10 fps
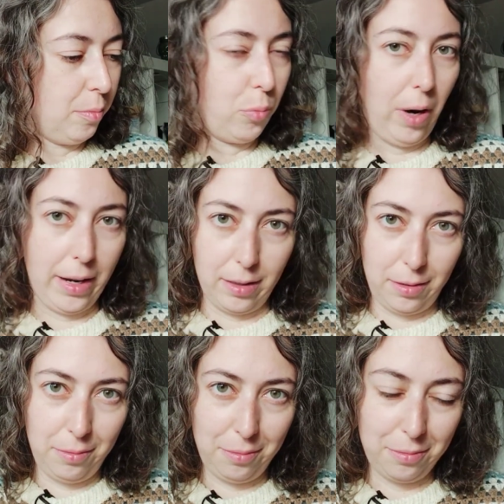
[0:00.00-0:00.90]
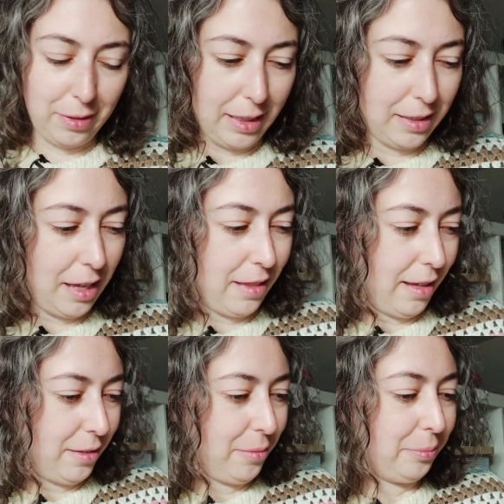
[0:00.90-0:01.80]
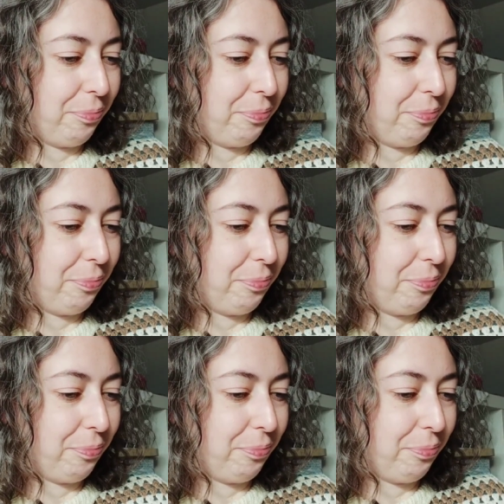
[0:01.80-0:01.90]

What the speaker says: brand, let's say that.